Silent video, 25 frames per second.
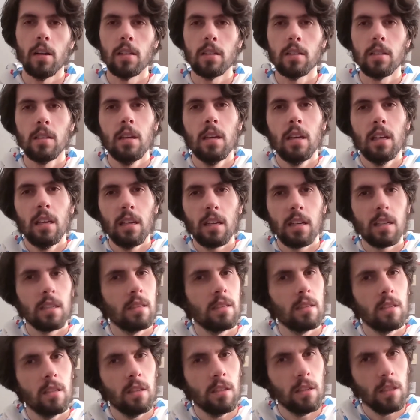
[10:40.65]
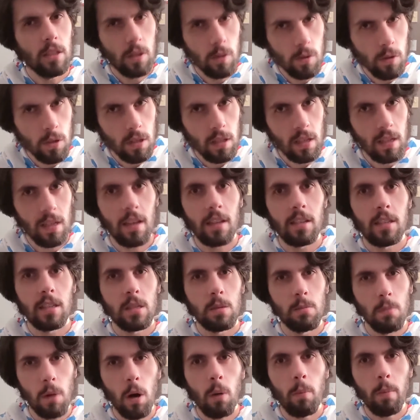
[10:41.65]
It's usually a
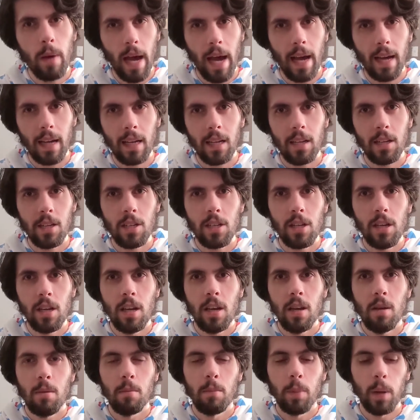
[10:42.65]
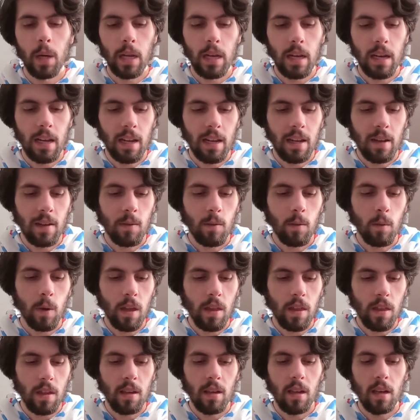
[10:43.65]
small package, but
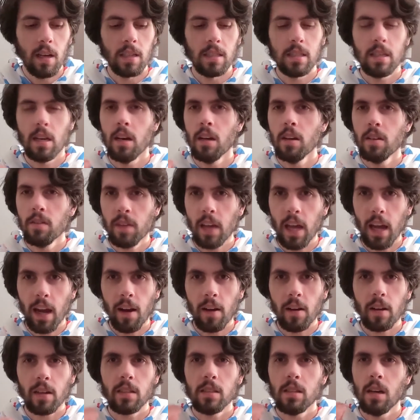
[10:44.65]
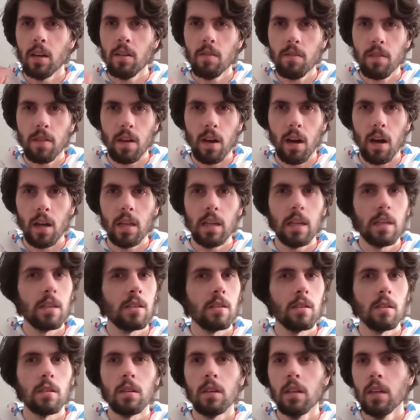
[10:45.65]
with a ton of care, a ton of thought
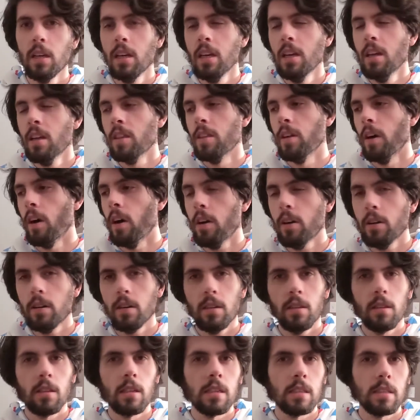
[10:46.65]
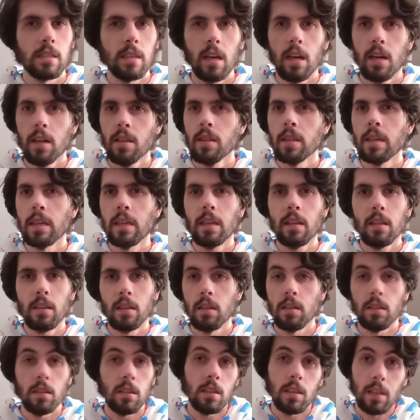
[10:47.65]
into the art, the design,
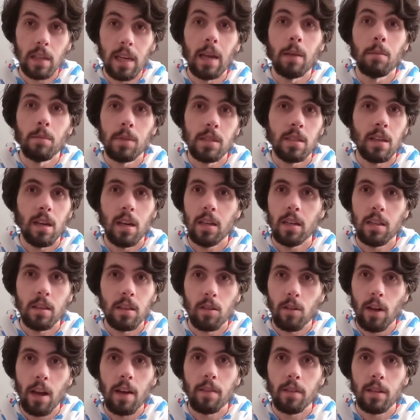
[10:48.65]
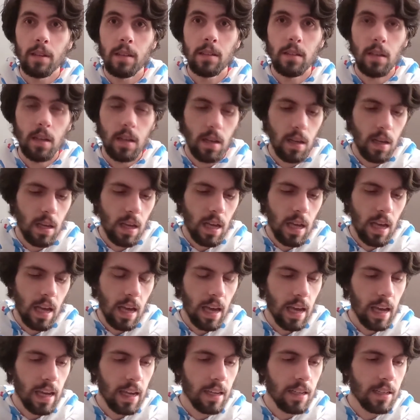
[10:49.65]
the game design, and the graphic design.
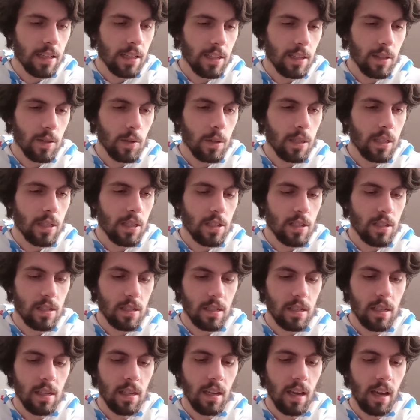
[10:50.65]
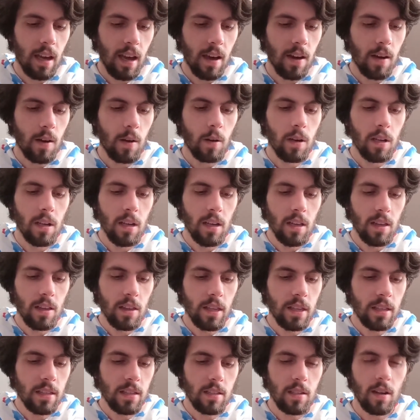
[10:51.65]
And you can just see how
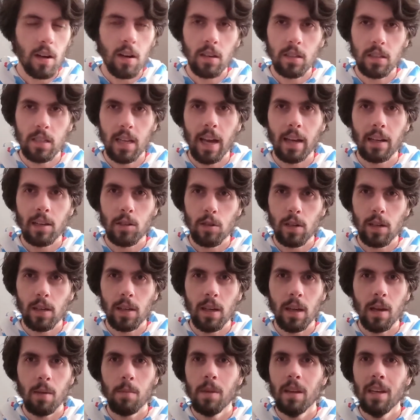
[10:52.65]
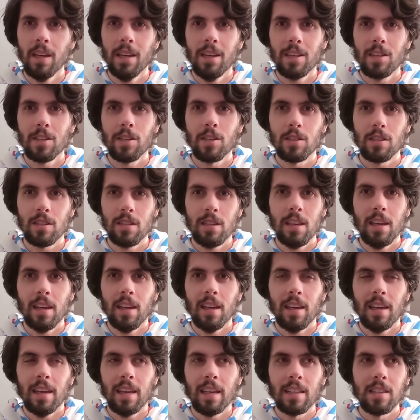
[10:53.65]
this dog tag trick game just
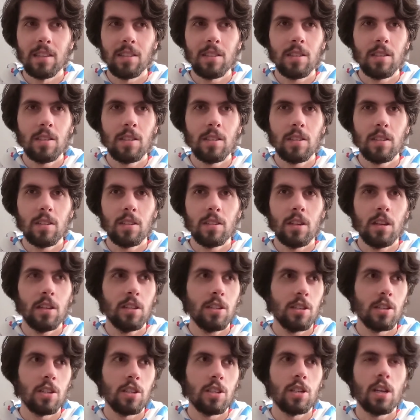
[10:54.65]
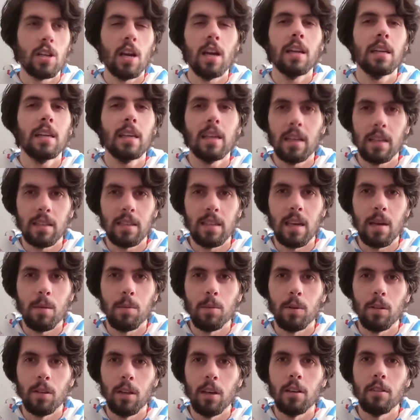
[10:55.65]
is such a shining
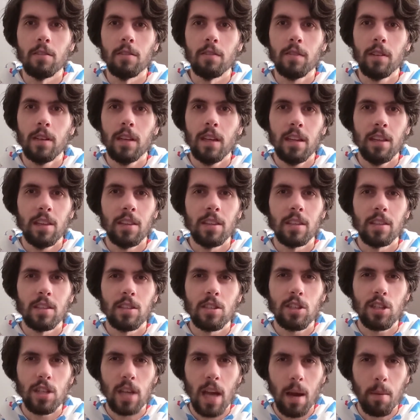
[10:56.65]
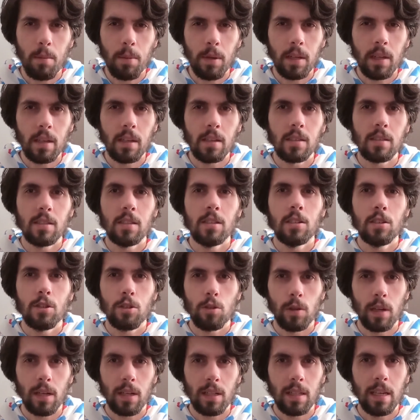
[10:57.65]
example of this Japanese
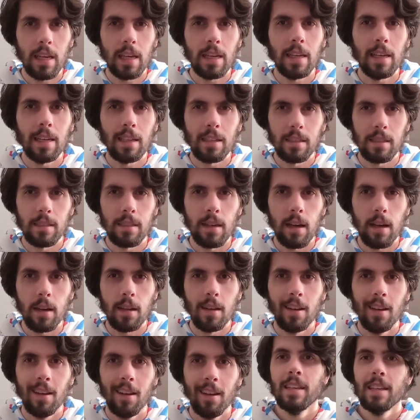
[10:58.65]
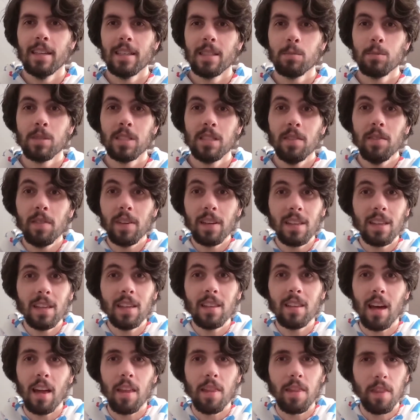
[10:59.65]
trick-taking design. Specifically,
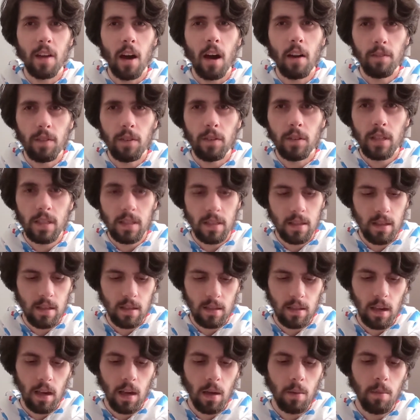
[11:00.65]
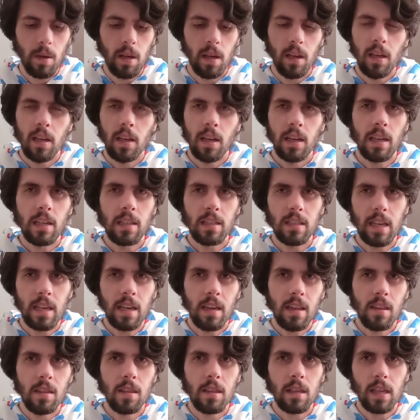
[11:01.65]
that thoughtfulness in this game is
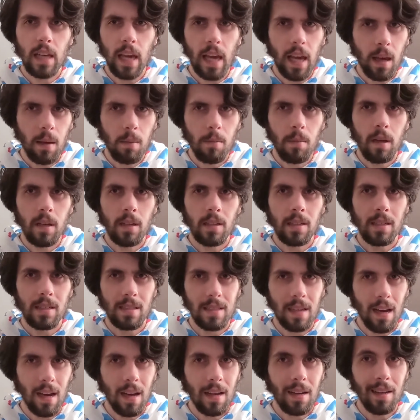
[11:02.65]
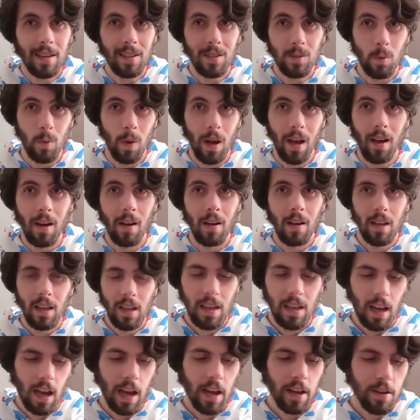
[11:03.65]
in the game design as well.
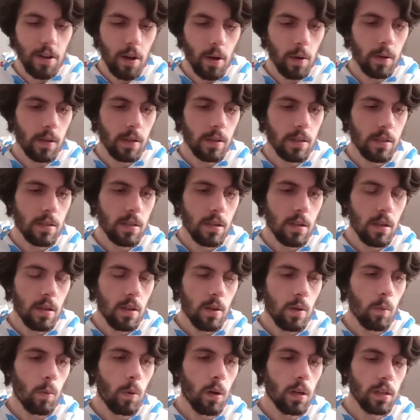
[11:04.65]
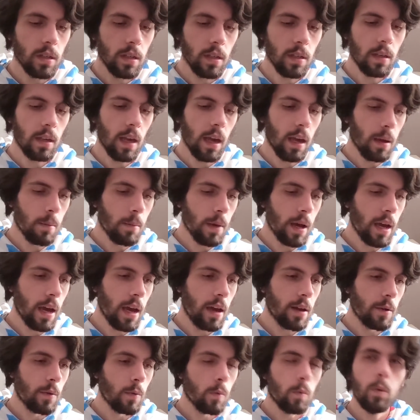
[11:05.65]
I noticed one game I
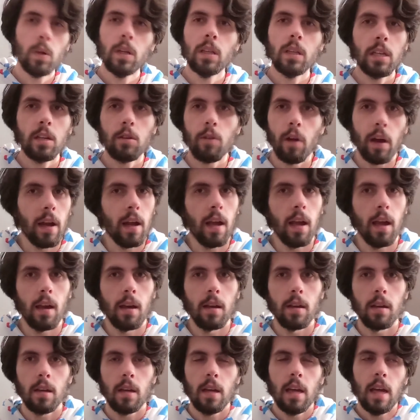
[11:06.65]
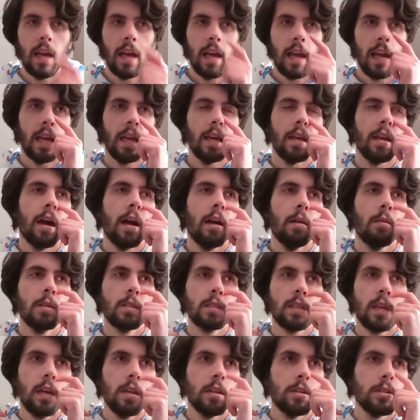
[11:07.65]
had a really great hand, and I was
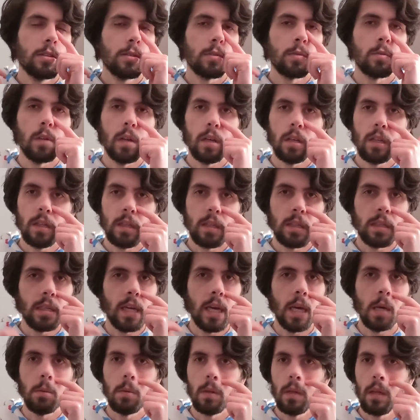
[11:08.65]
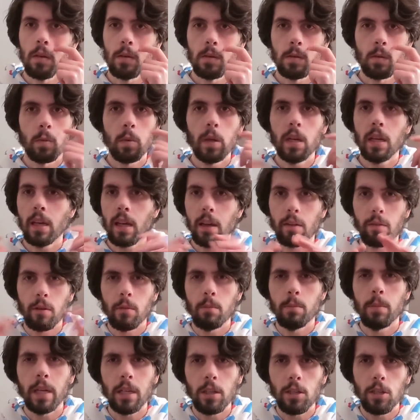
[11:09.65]
kind of just running the table. I was winning every
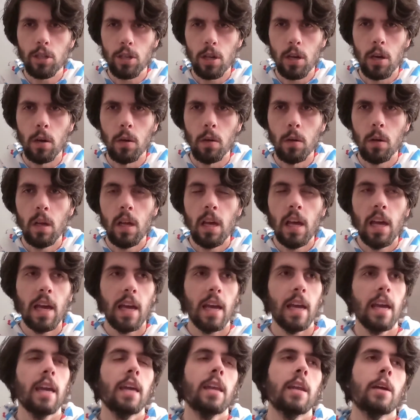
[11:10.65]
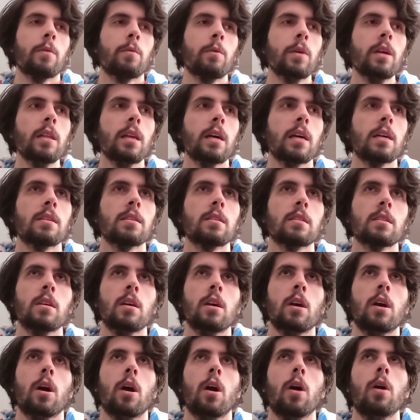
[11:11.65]
big show, and I realized,
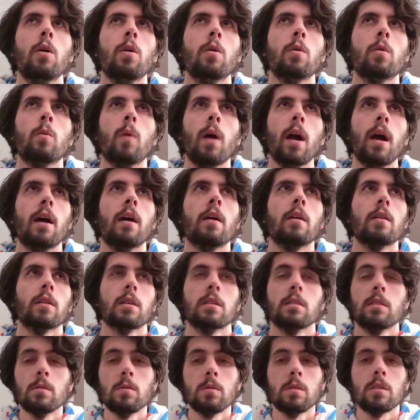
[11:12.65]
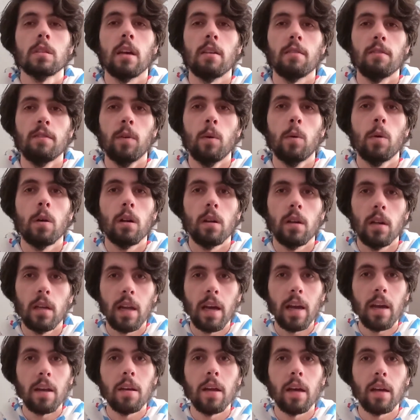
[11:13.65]
oh wow, because it was just at 4 and
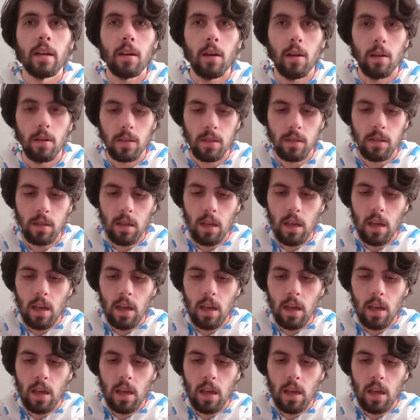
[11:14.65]
I had 9 cards.